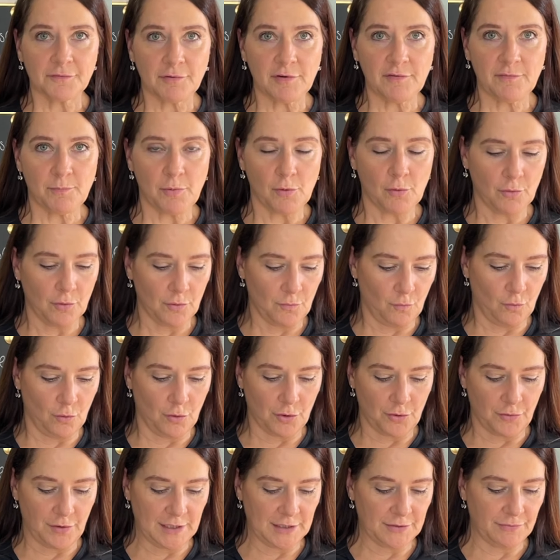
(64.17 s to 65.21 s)
we've poured
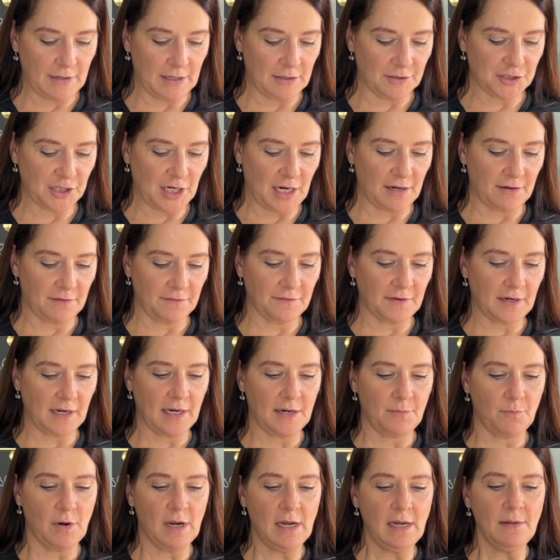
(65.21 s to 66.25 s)
water into our jar of
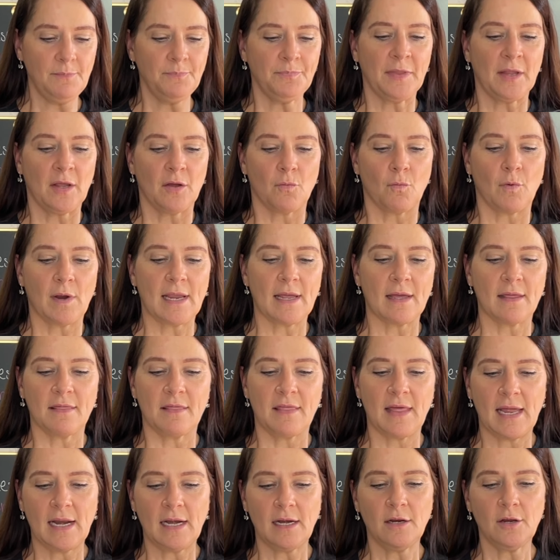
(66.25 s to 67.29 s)
quinoa, we are
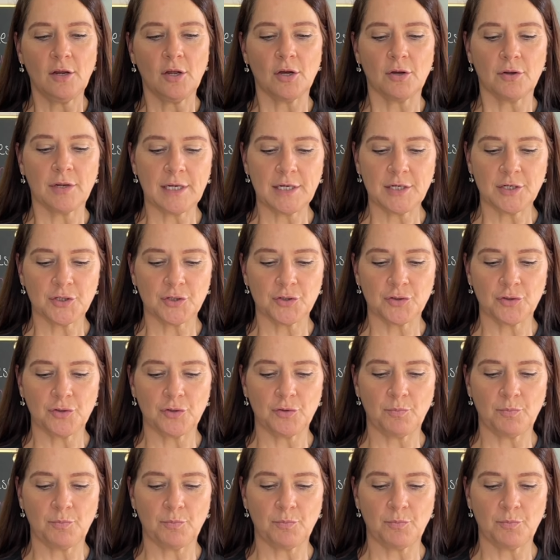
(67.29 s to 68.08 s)
then going to